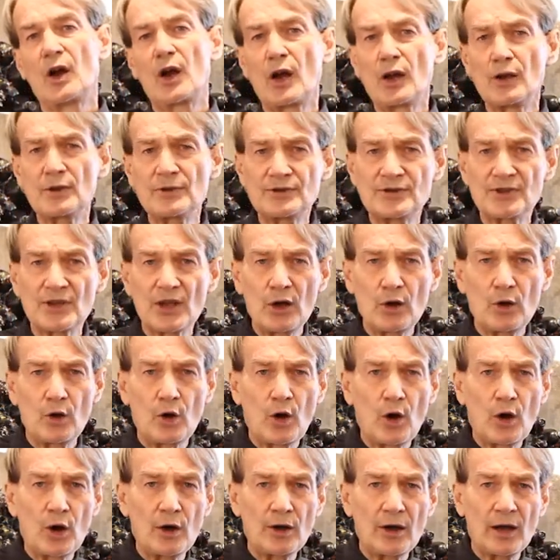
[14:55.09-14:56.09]

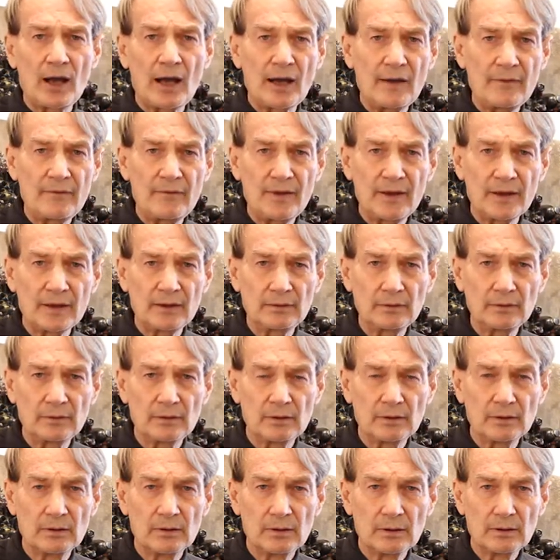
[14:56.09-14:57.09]
also archiving
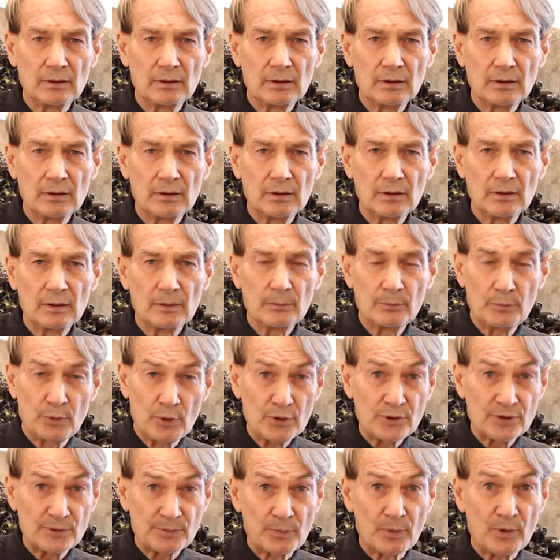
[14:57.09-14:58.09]

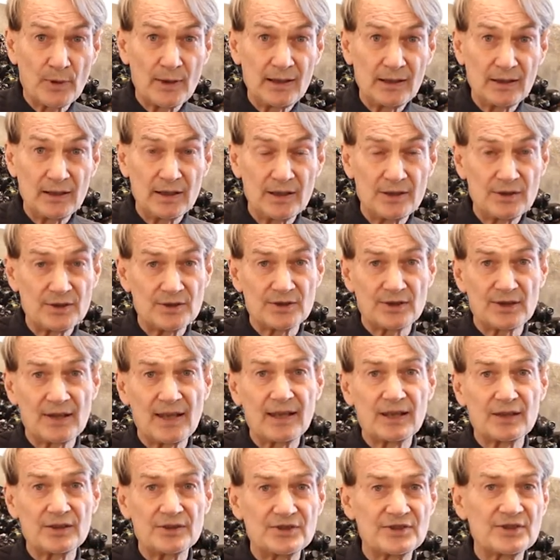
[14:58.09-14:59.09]
Bruce Breland's
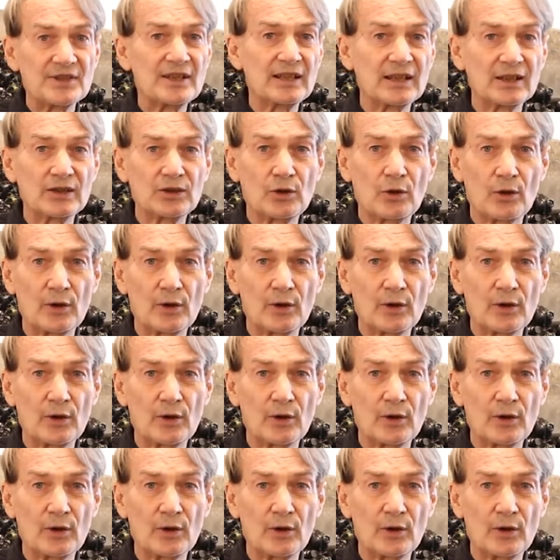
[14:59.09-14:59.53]
legacy at